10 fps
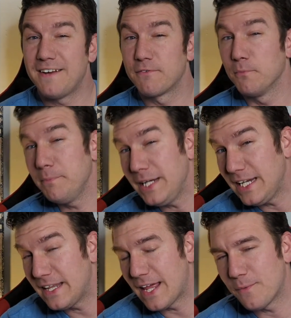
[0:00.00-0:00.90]
for
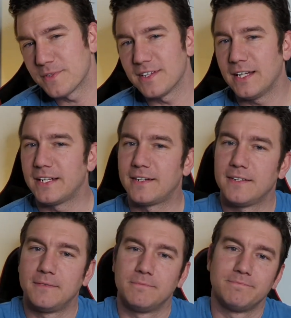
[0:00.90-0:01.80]
me, that was like,
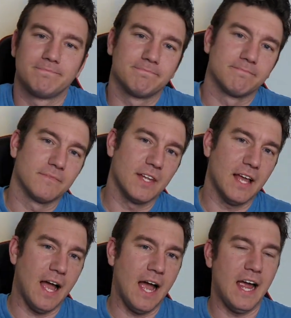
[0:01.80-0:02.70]

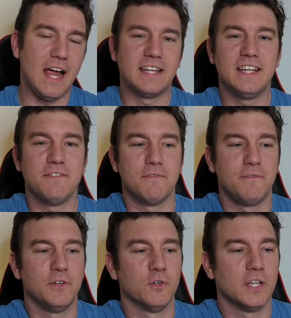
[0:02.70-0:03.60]
I didn't
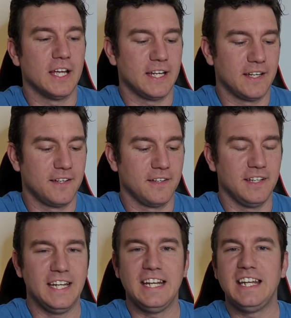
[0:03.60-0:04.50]
feel like
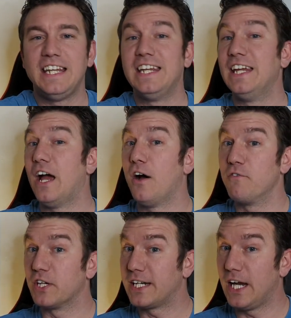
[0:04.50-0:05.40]
any
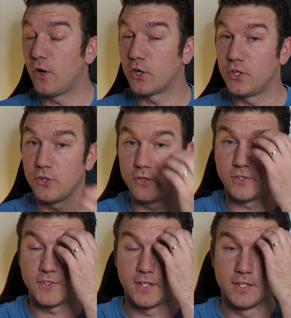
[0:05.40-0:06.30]
of the
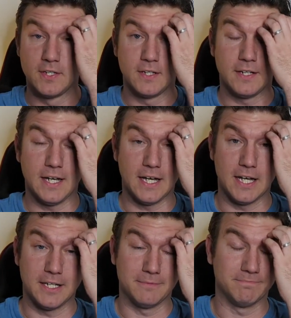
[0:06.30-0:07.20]
characters
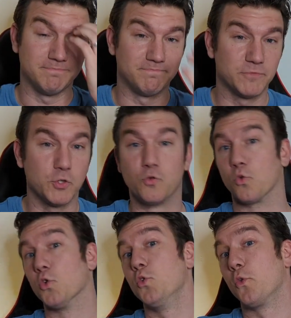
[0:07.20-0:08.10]

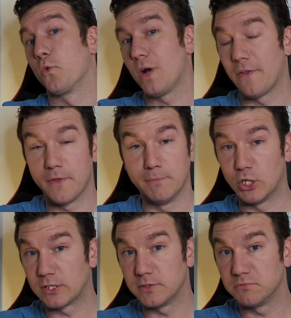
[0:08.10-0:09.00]
grew throughout the
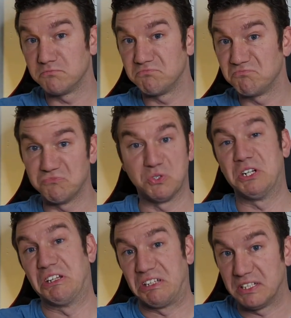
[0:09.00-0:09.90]
book,
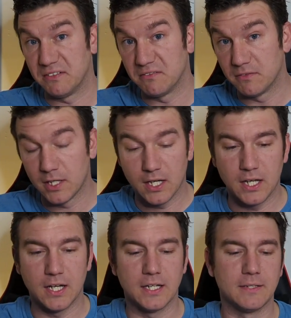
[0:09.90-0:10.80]
really.
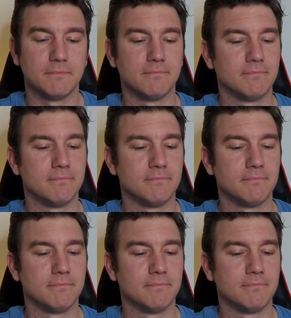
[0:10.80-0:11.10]
They